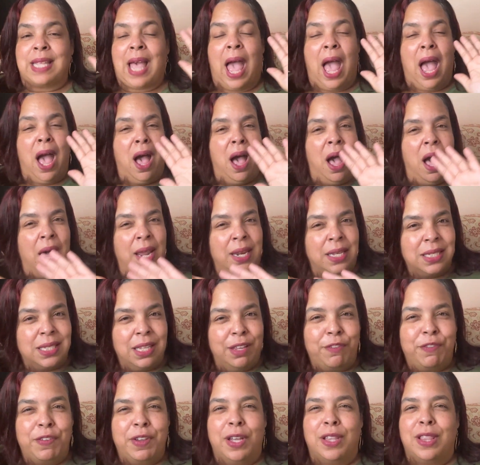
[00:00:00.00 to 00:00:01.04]
I honestly
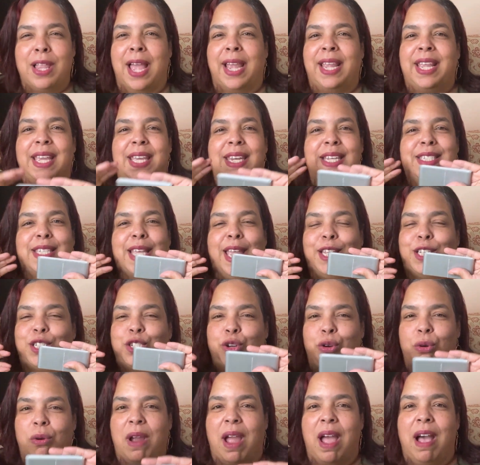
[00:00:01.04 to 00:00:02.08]
feel like it is a
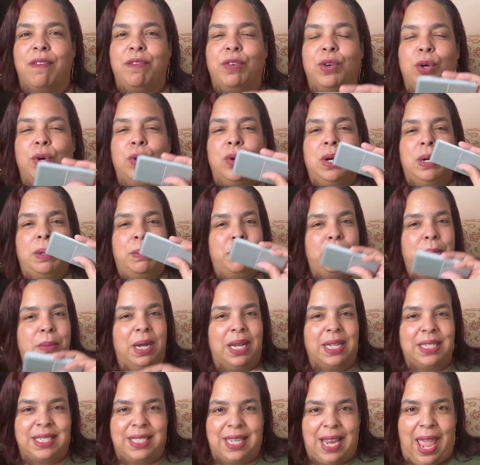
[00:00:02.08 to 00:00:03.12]
travel
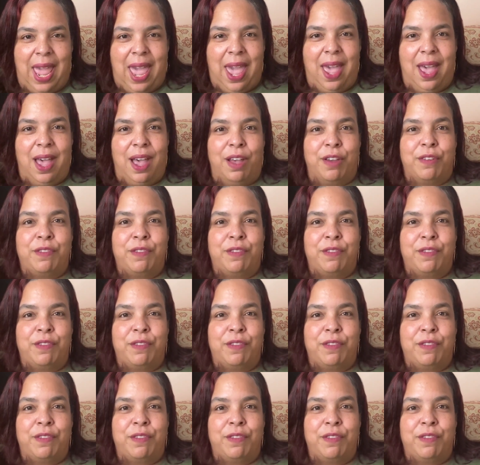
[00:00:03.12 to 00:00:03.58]
must-have.